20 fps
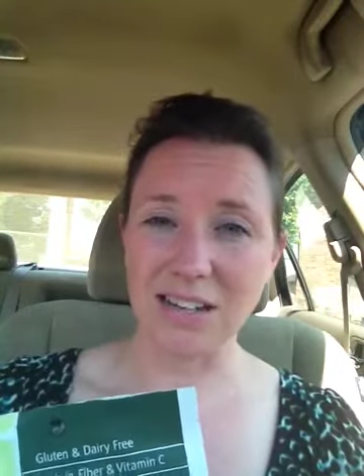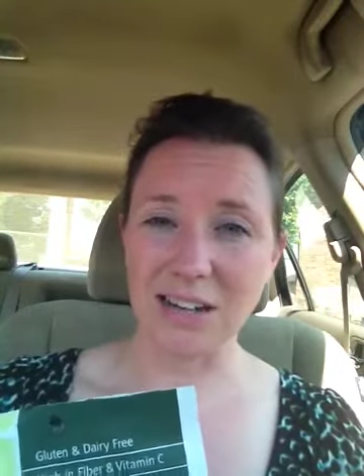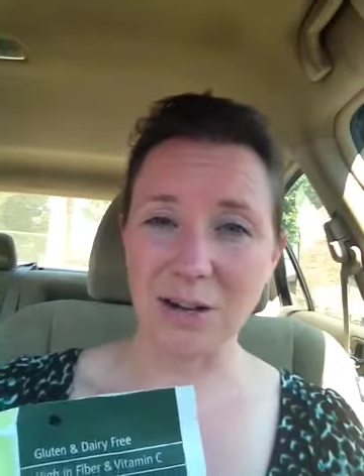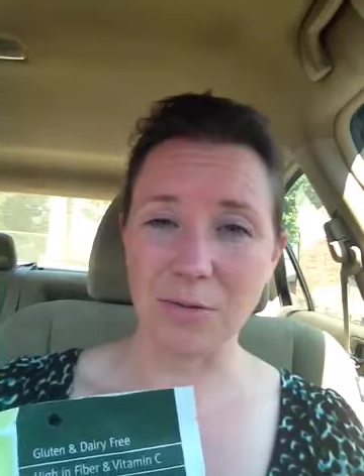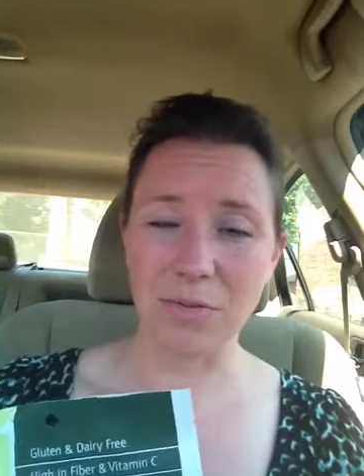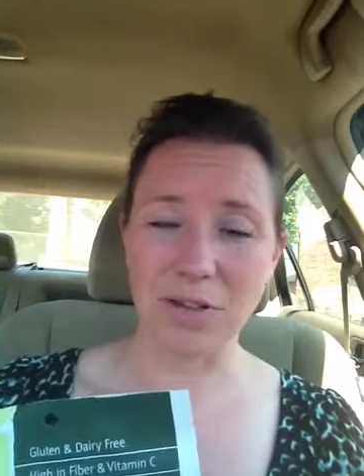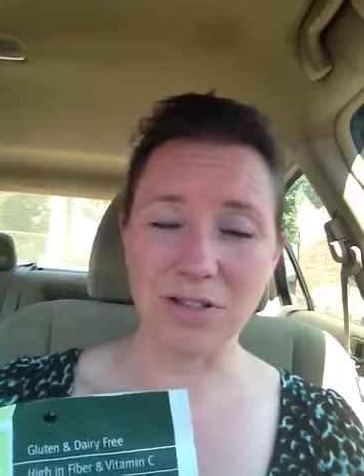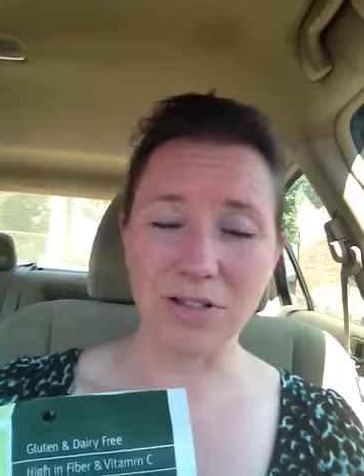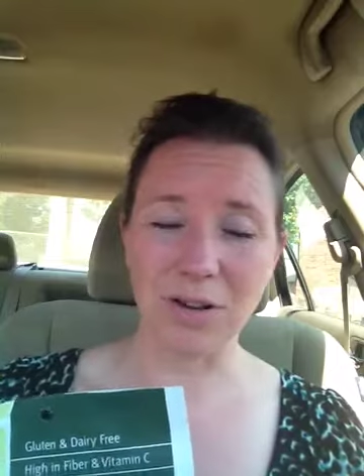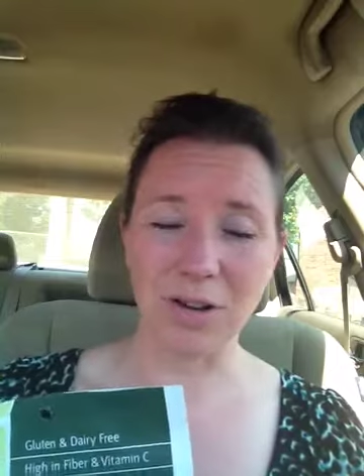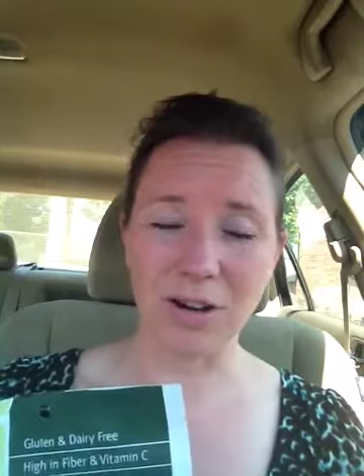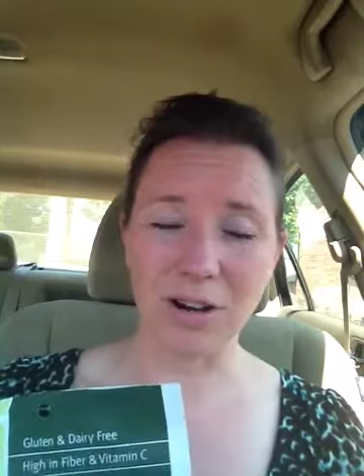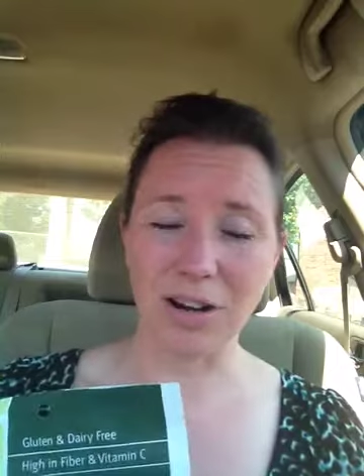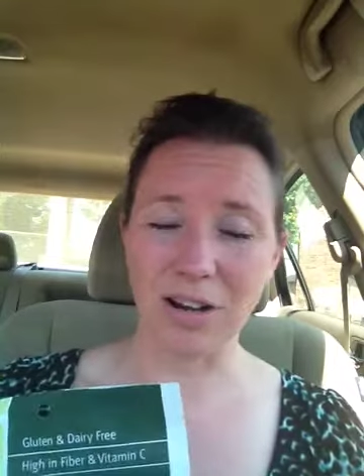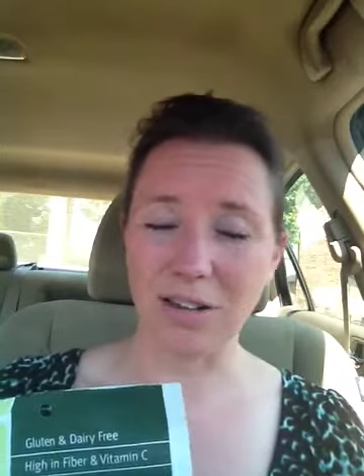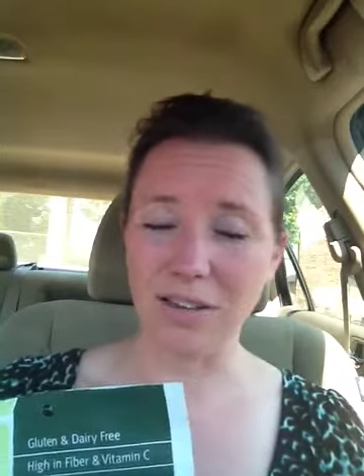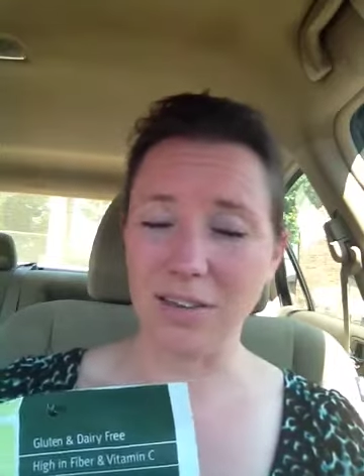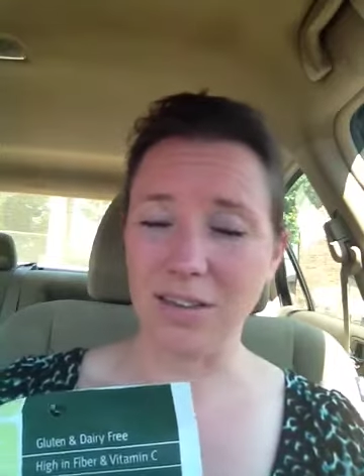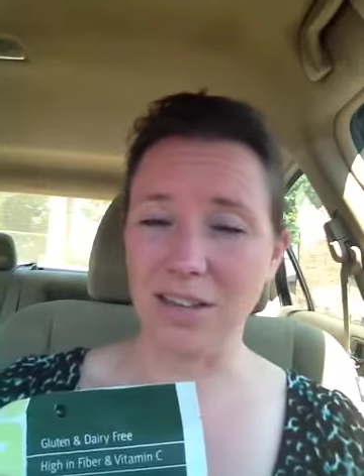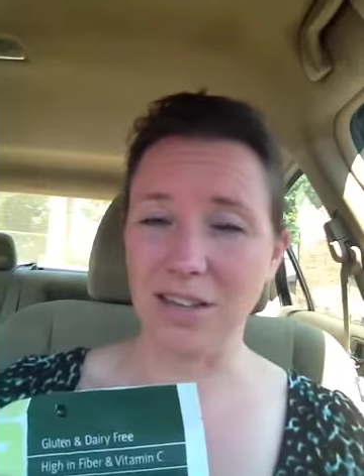Um, it's heart
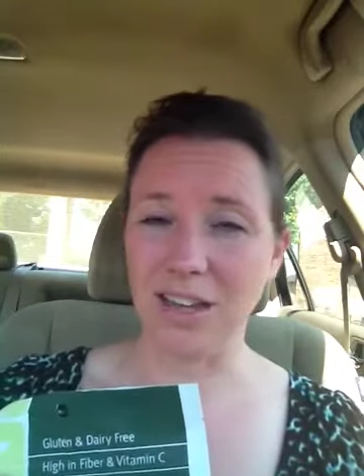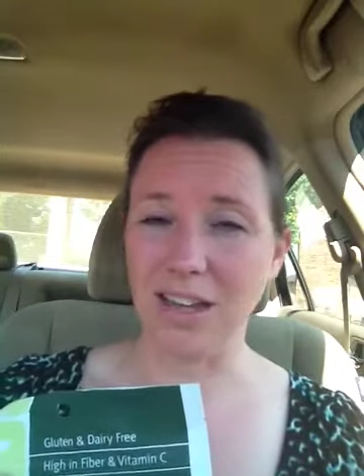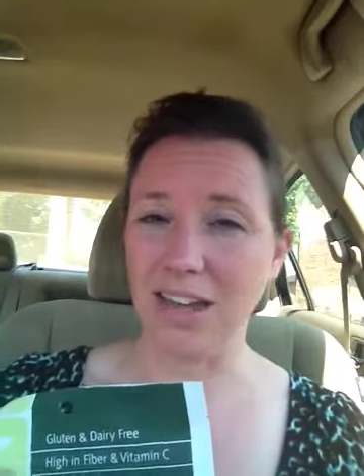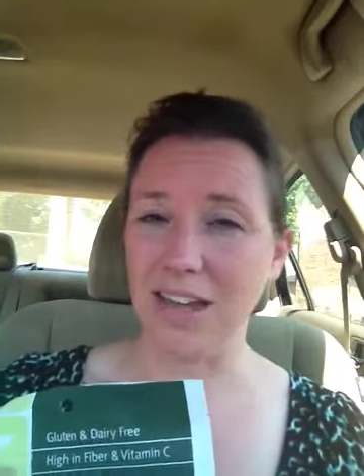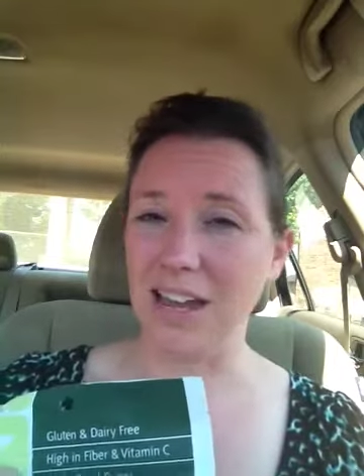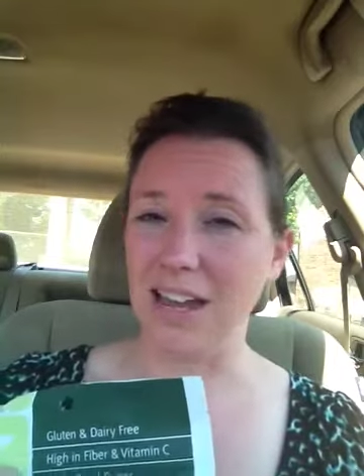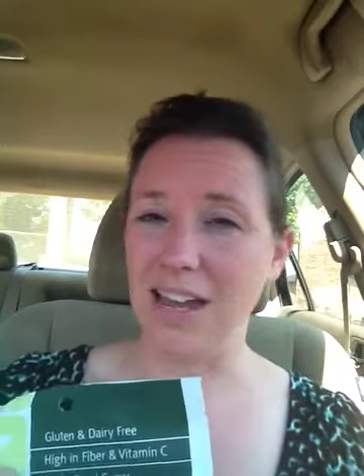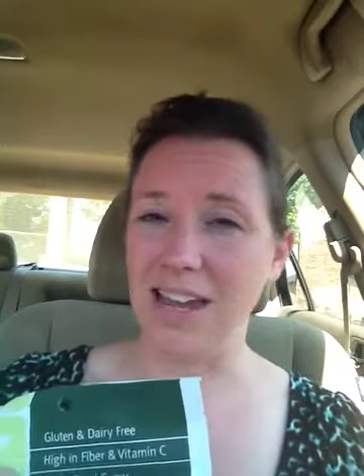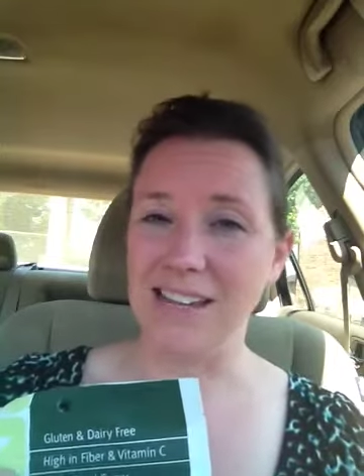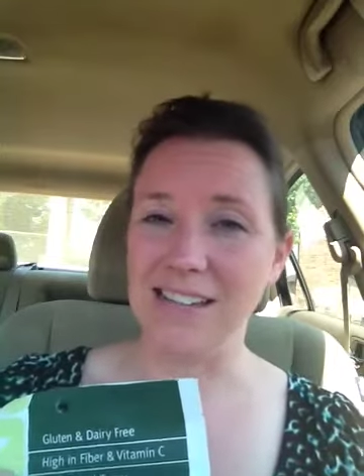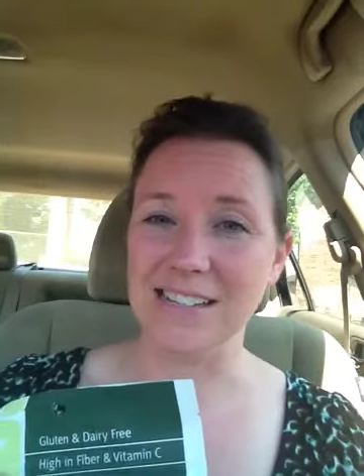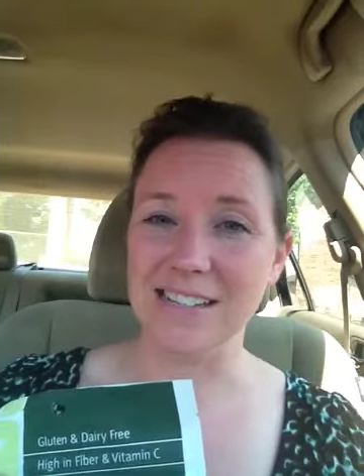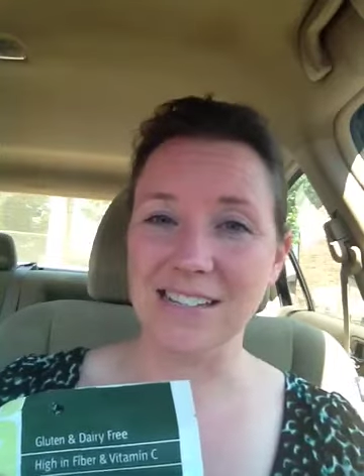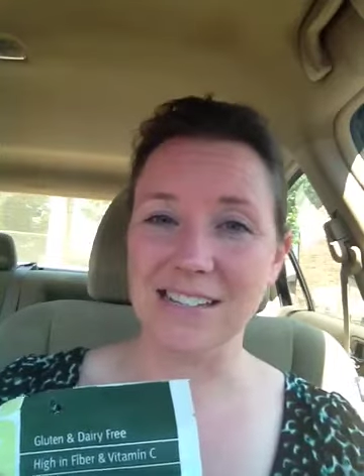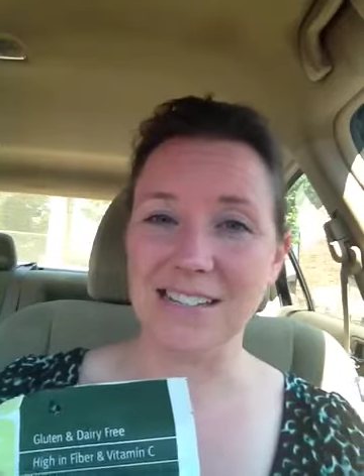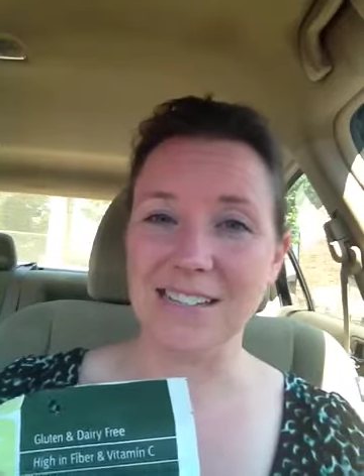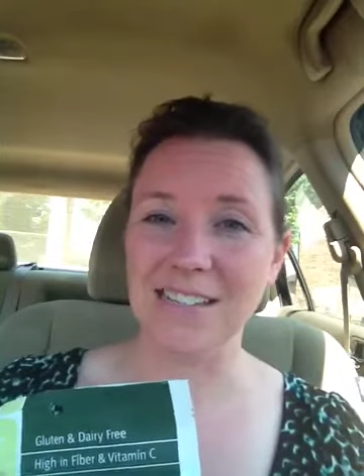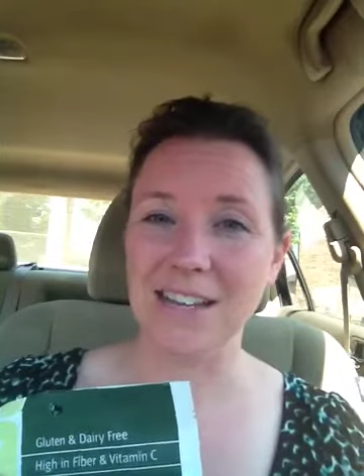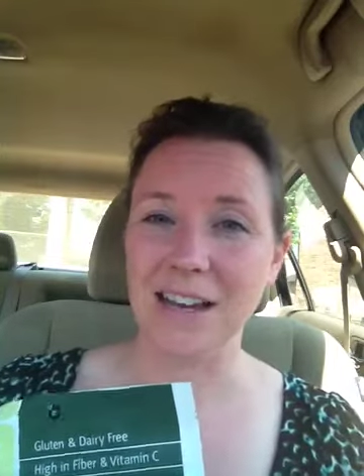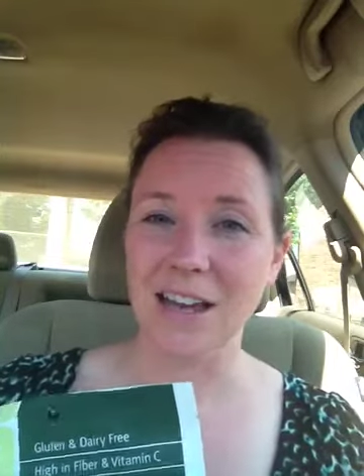healthy.
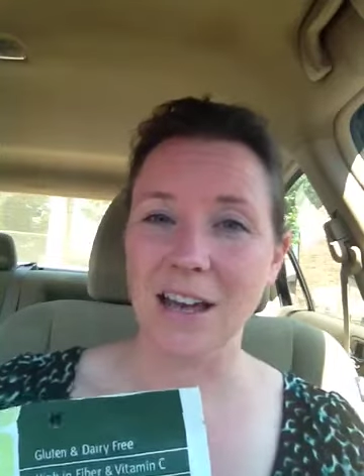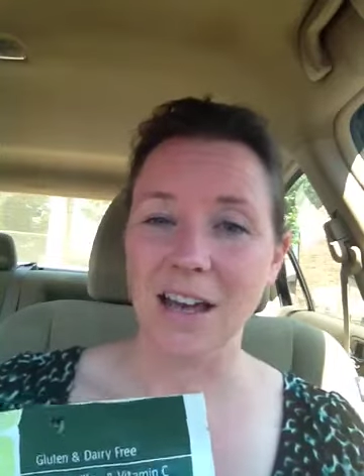It's